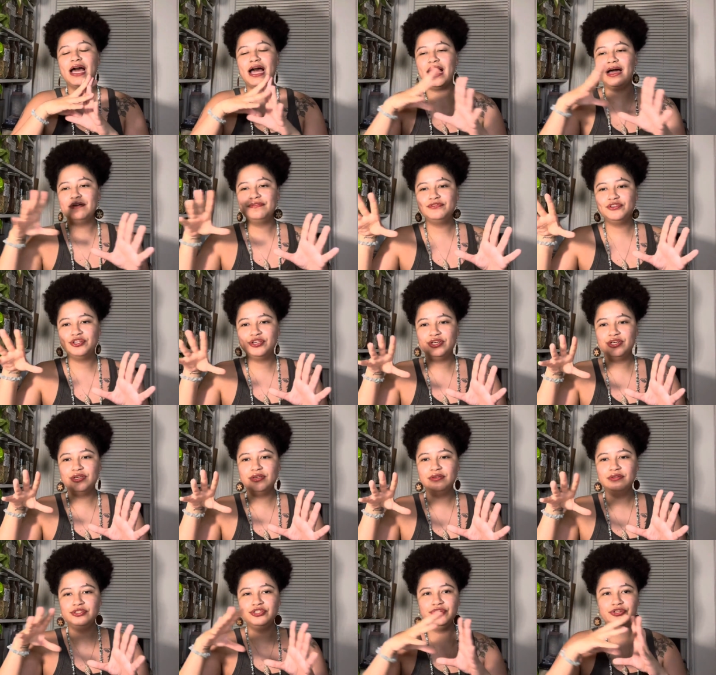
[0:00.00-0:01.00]

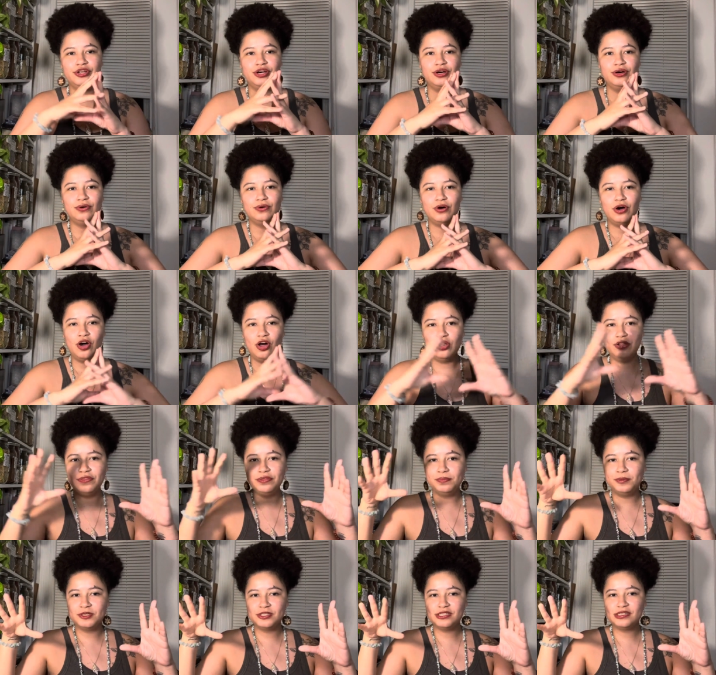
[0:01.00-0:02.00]
after, you know, all of
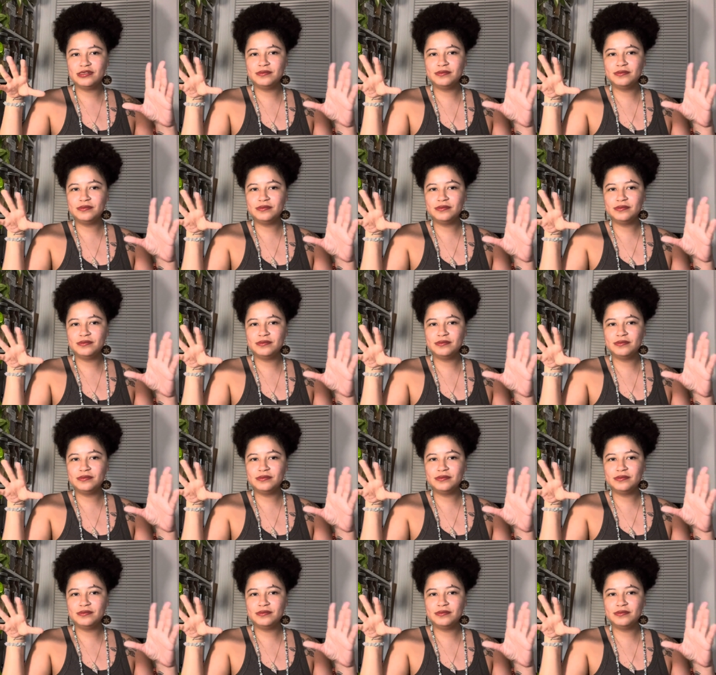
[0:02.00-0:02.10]
the books